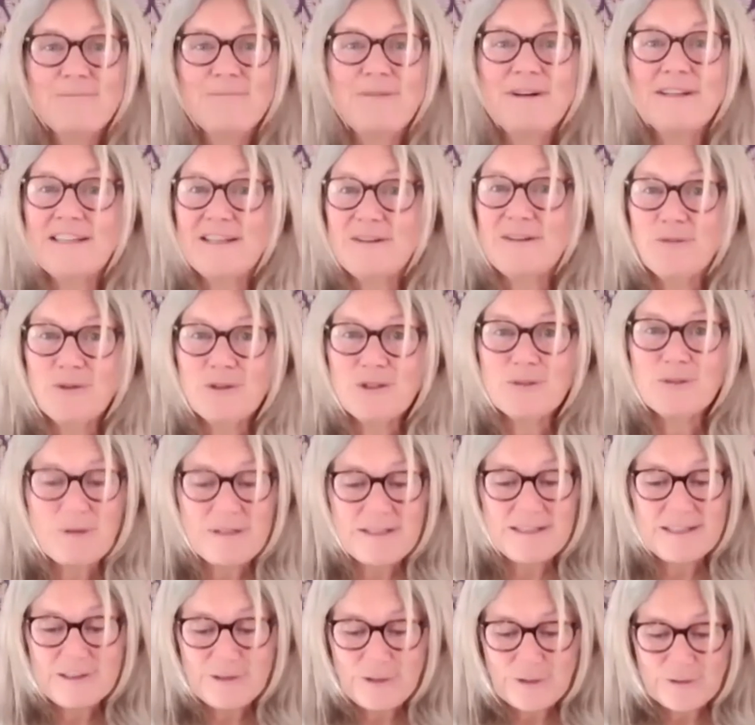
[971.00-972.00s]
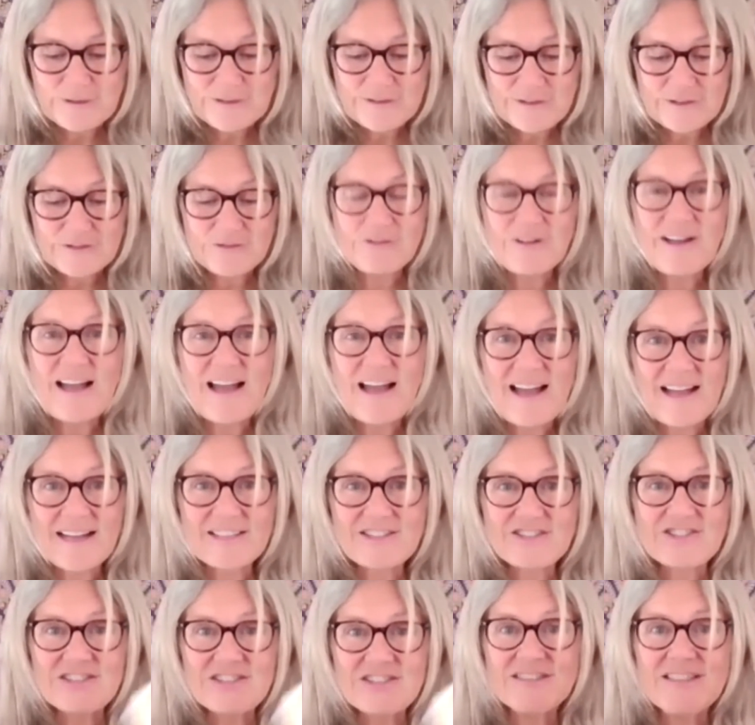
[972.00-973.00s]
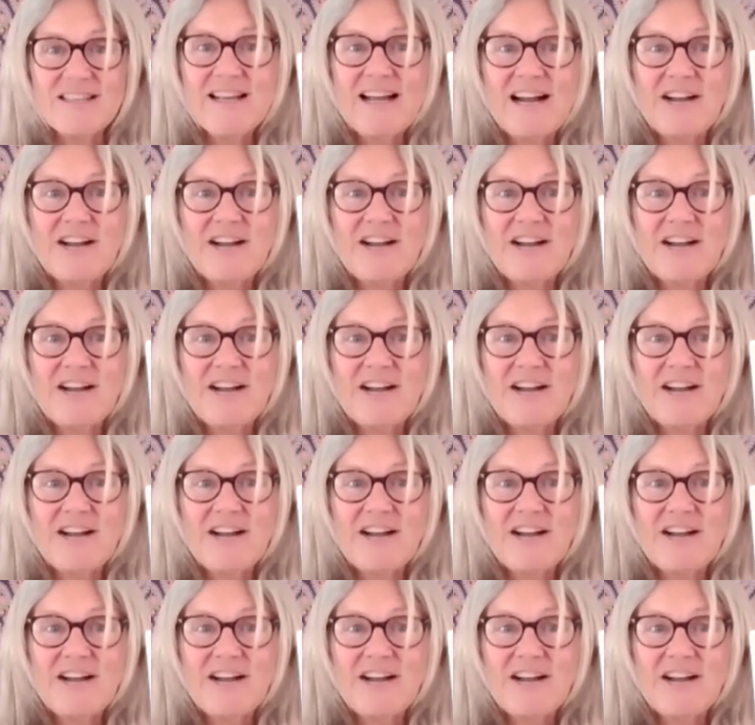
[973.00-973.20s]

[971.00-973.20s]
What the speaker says: but it will be lots of action,